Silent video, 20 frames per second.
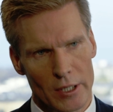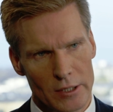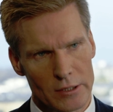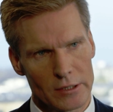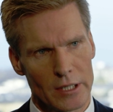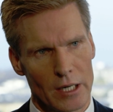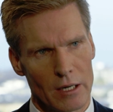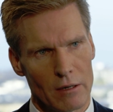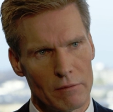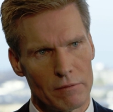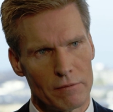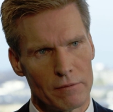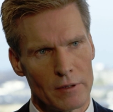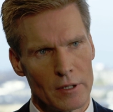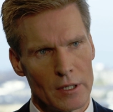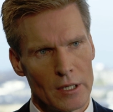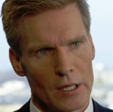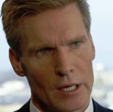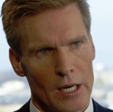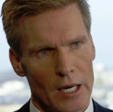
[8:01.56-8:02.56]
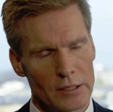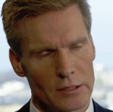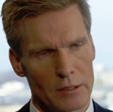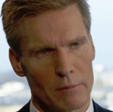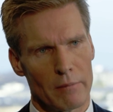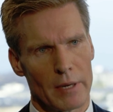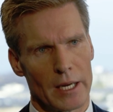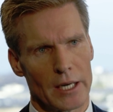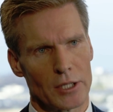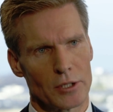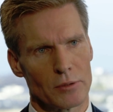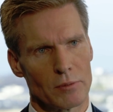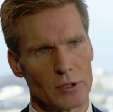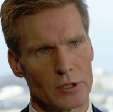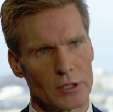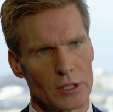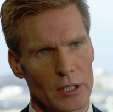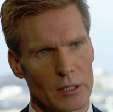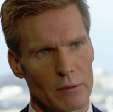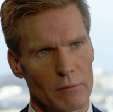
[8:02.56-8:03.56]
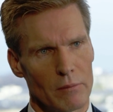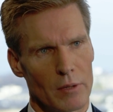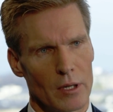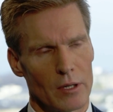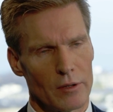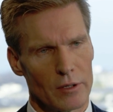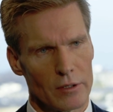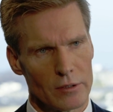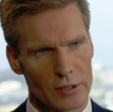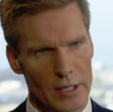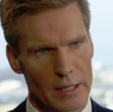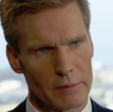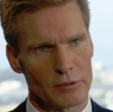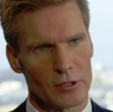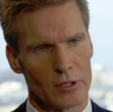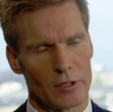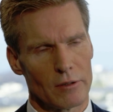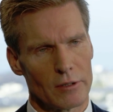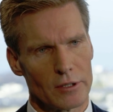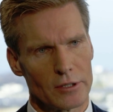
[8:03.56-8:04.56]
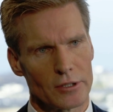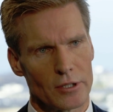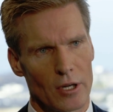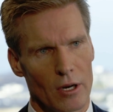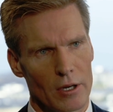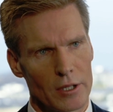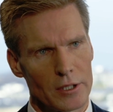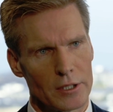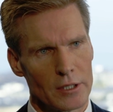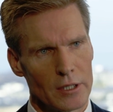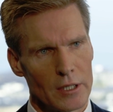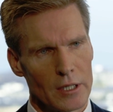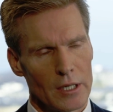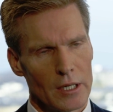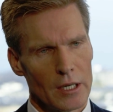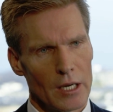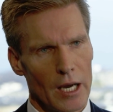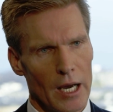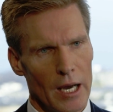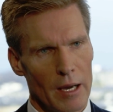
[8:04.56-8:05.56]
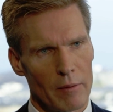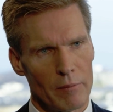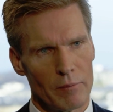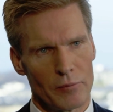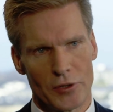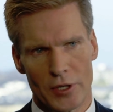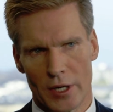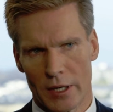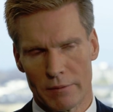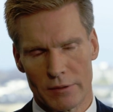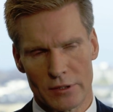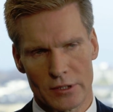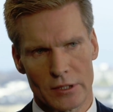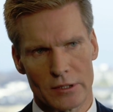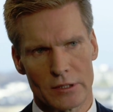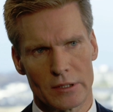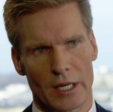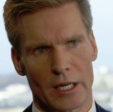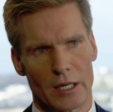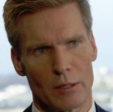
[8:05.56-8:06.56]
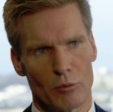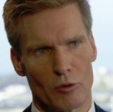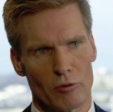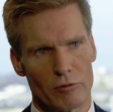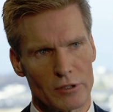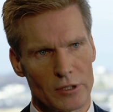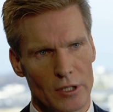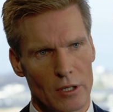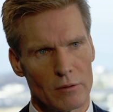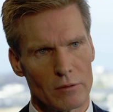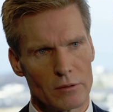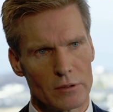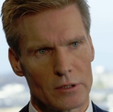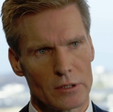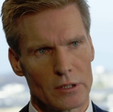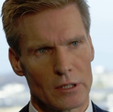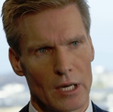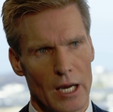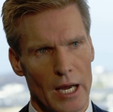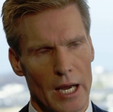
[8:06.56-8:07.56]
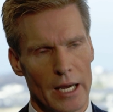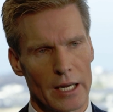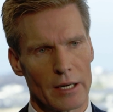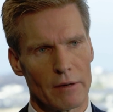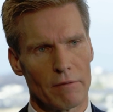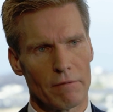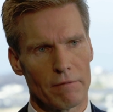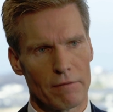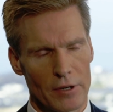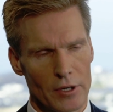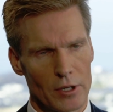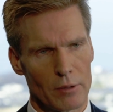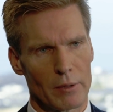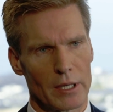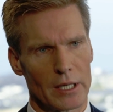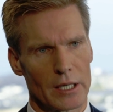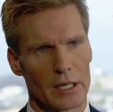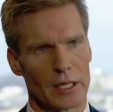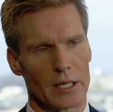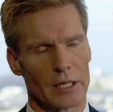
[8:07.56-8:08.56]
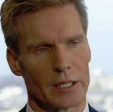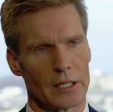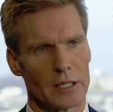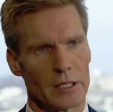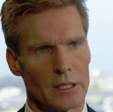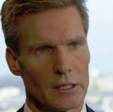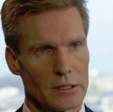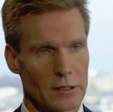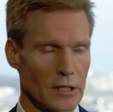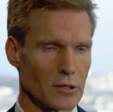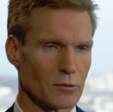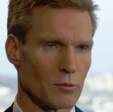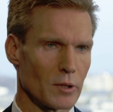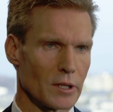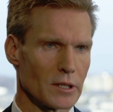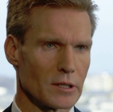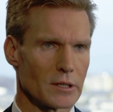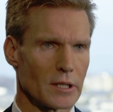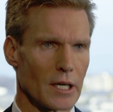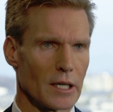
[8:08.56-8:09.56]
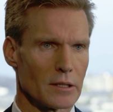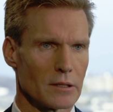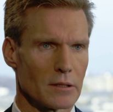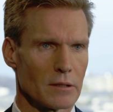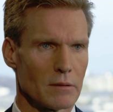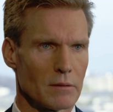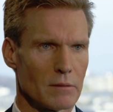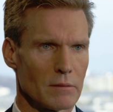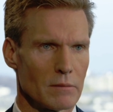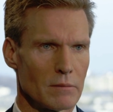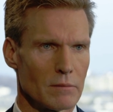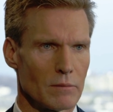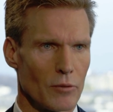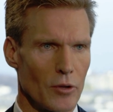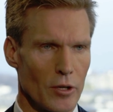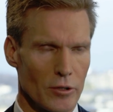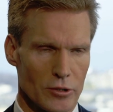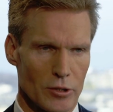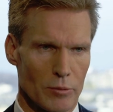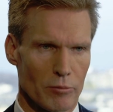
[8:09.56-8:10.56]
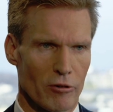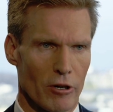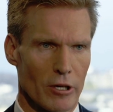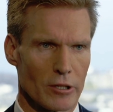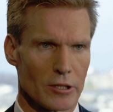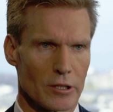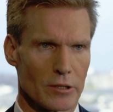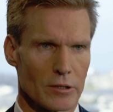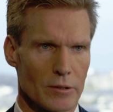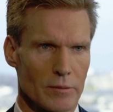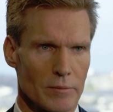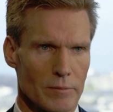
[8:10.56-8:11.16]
myself as a management team that's absolutely solid and delivers sustainable results and fundamentally does what it says. No surprises.